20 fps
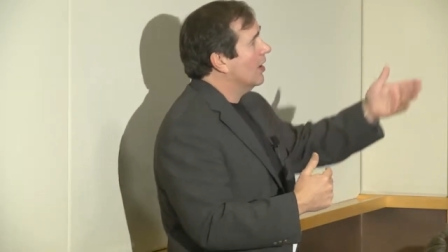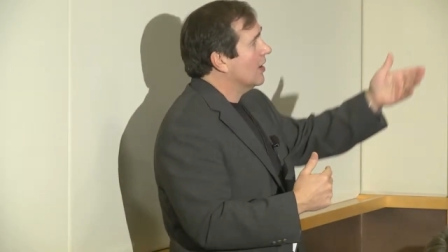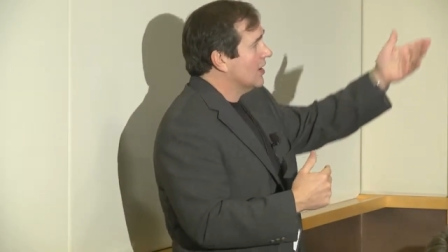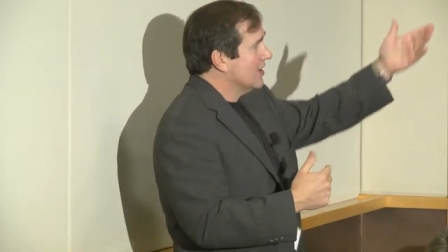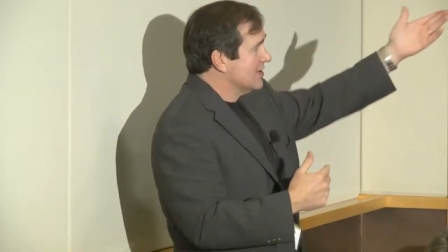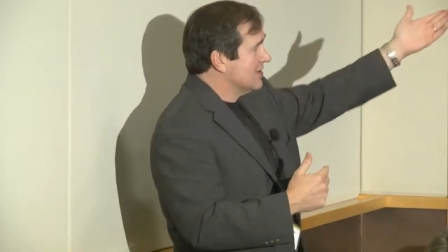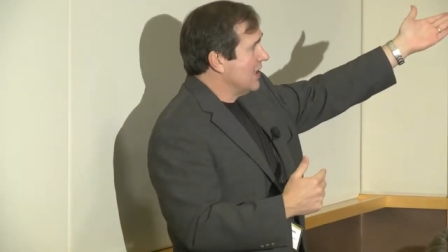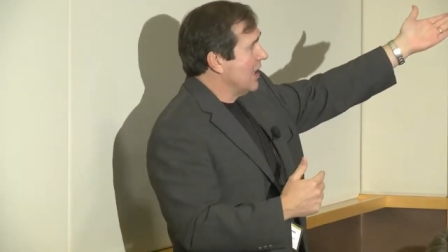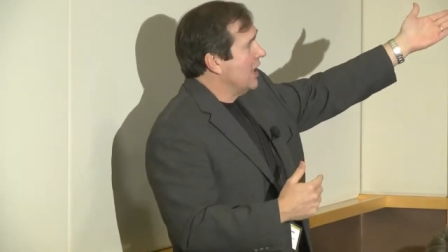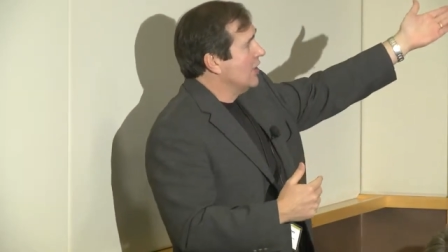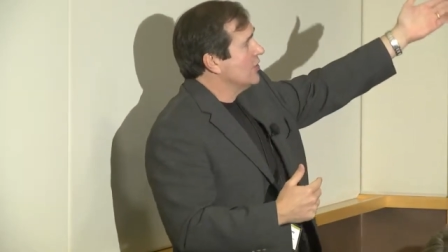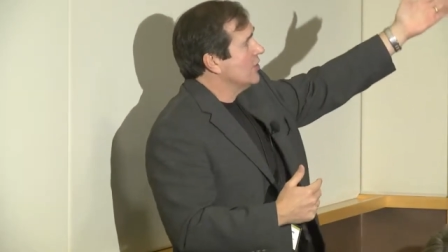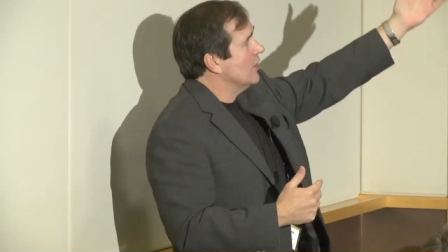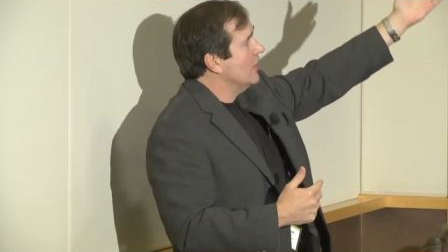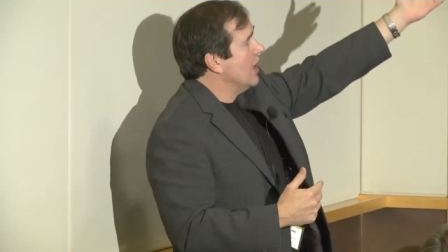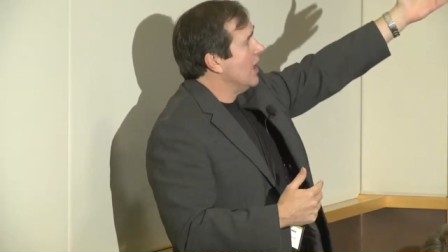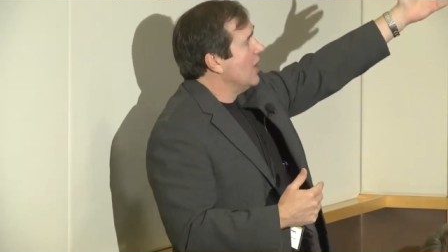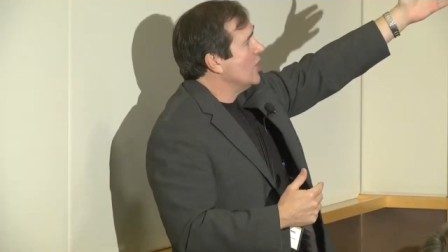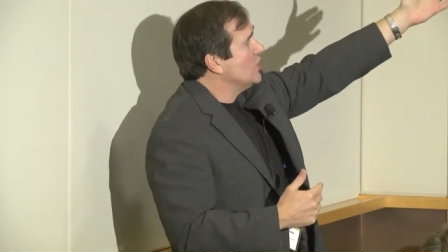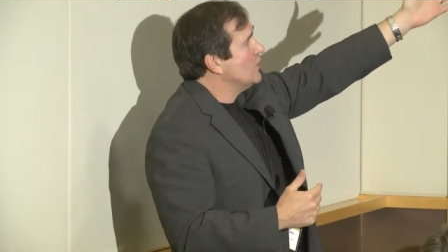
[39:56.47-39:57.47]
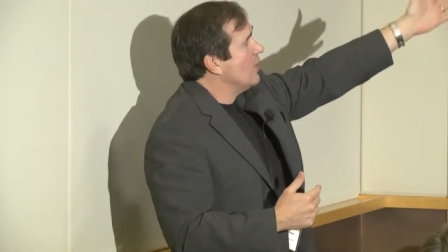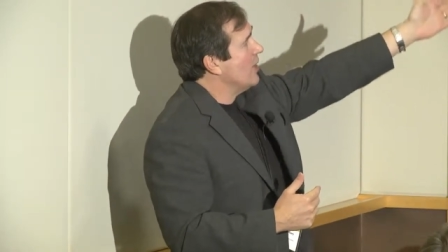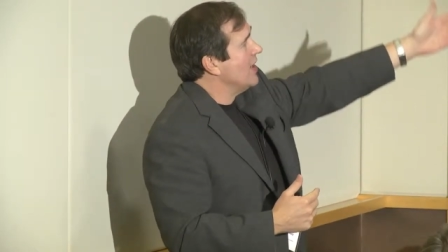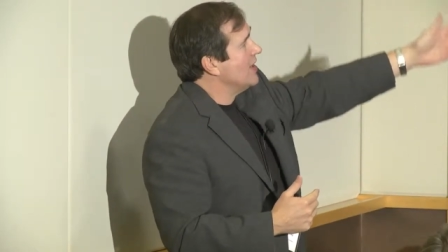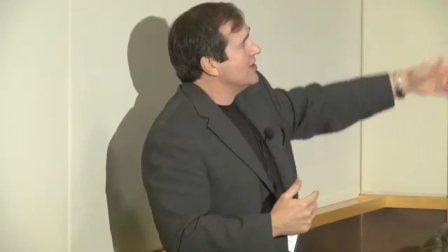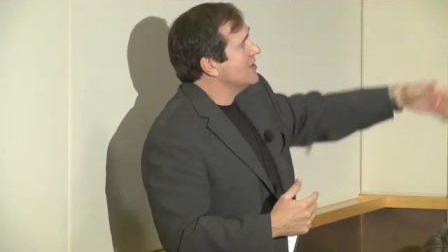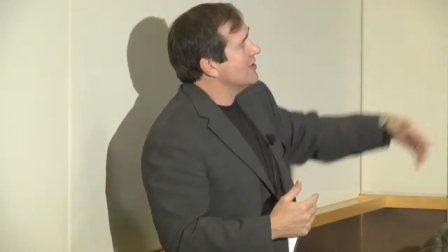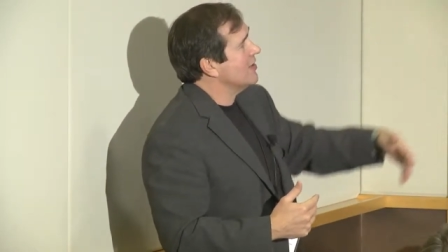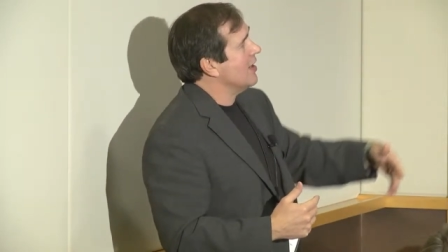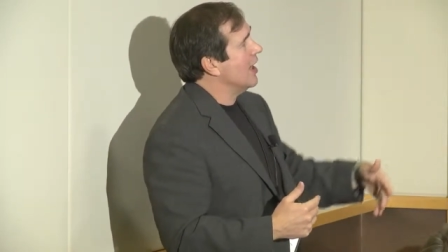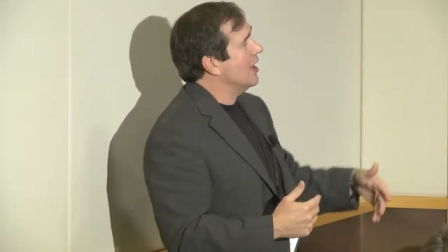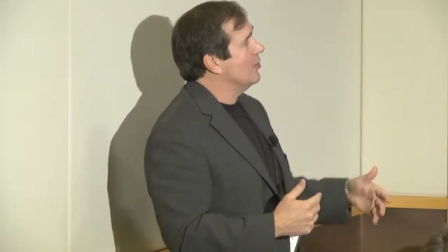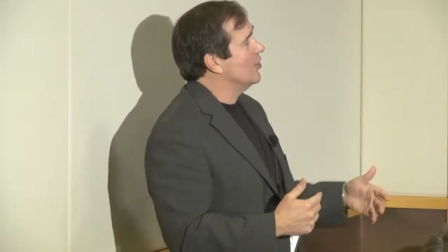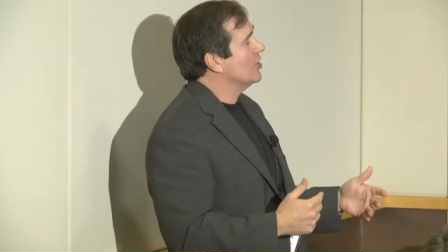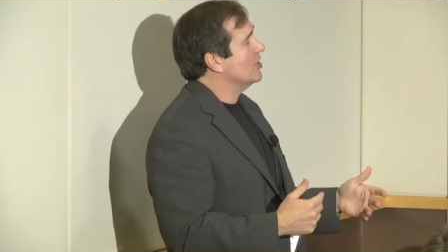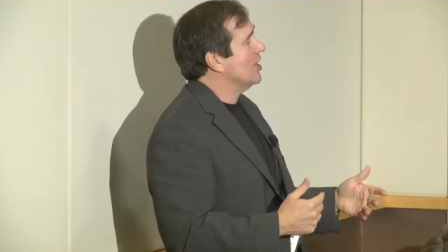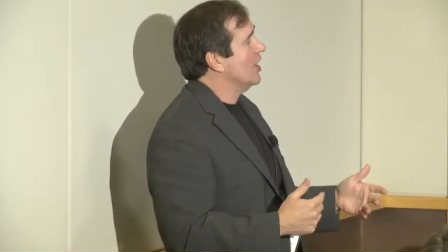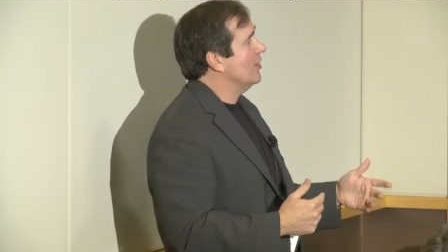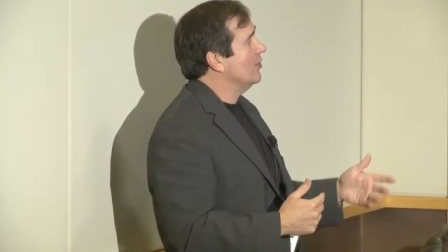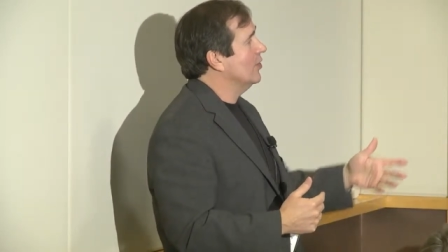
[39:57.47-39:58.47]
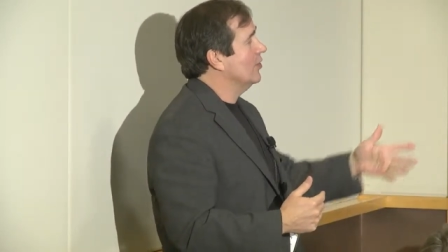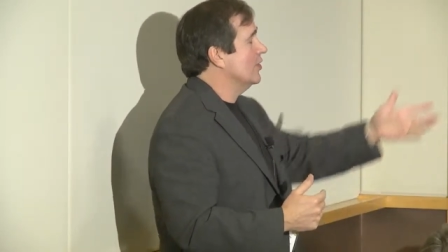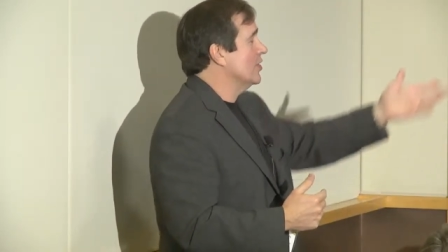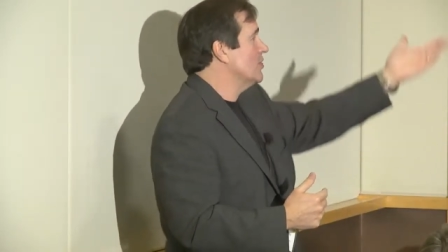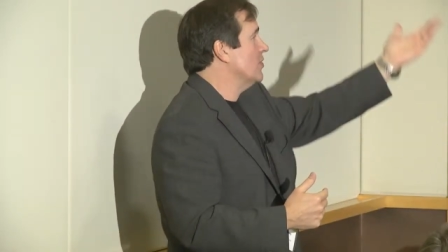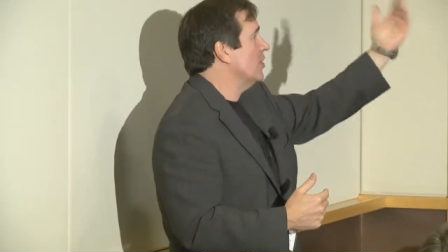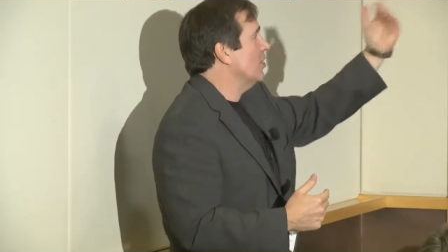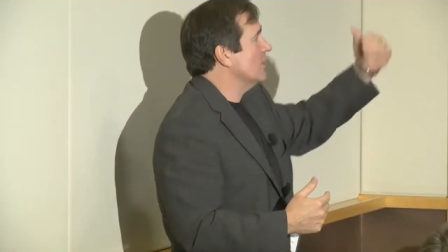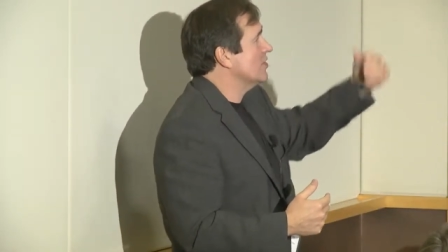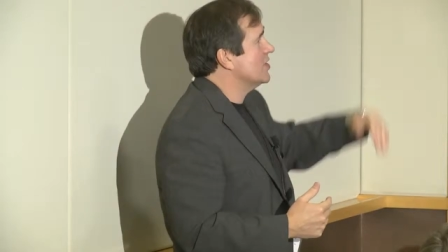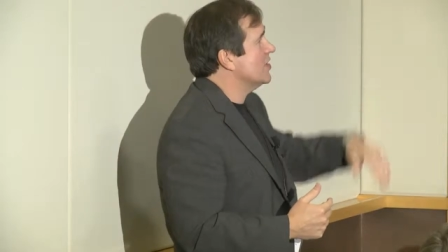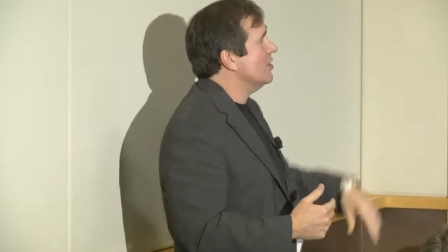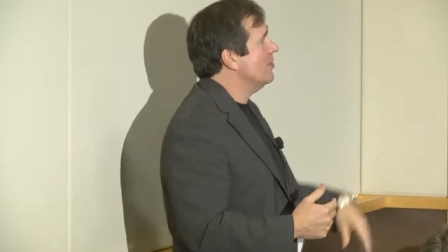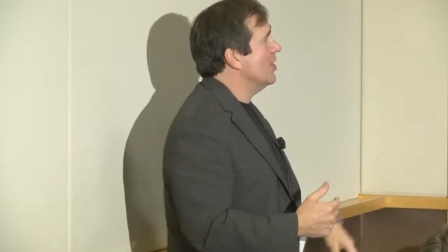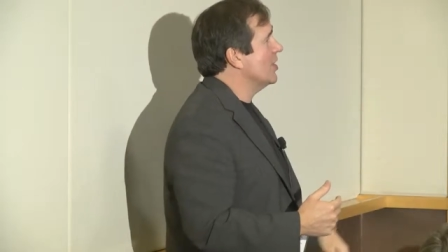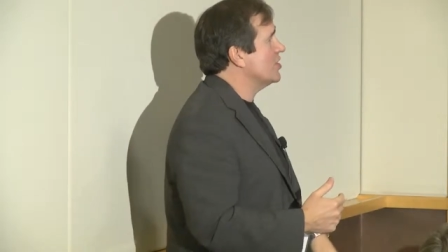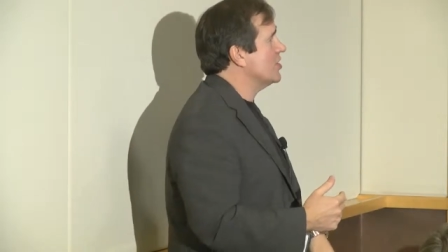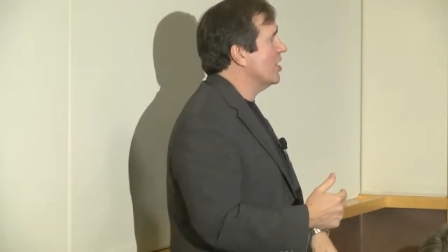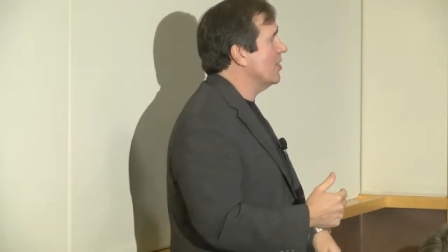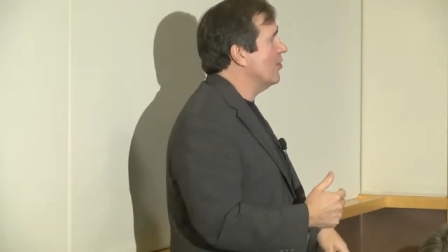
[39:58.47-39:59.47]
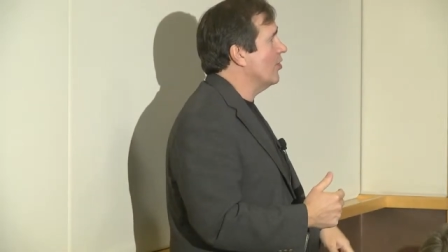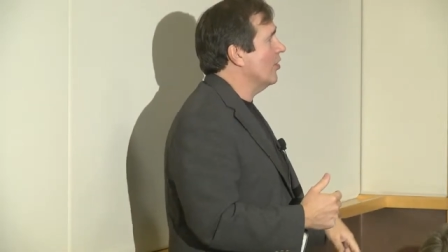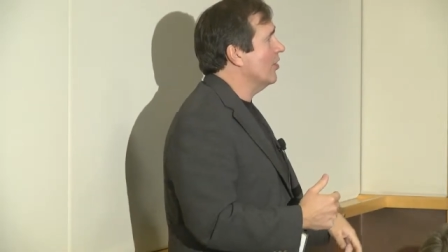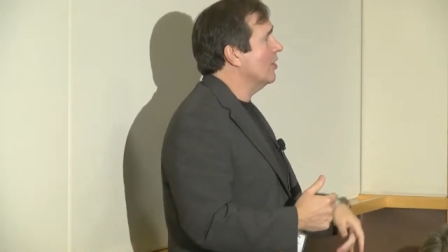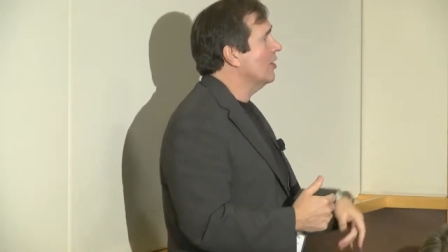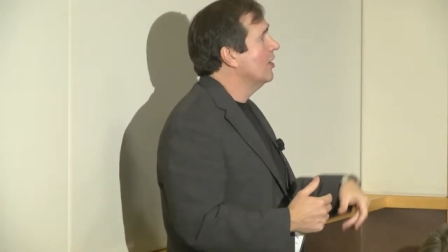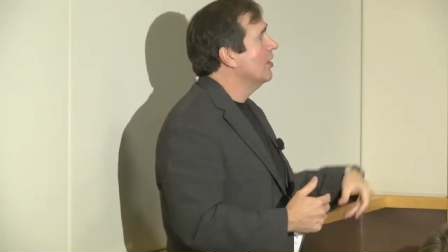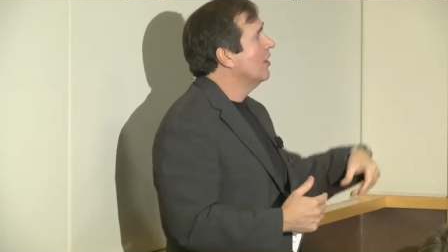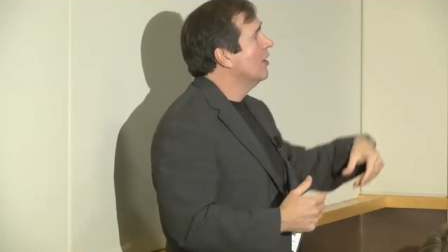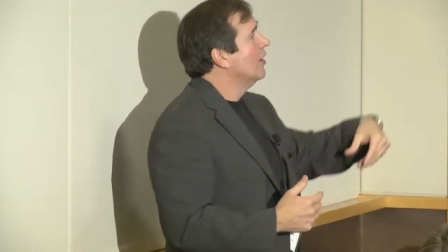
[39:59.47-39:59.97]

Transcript: Cassandra, HBase, Hypertable, which we don't see much anymore,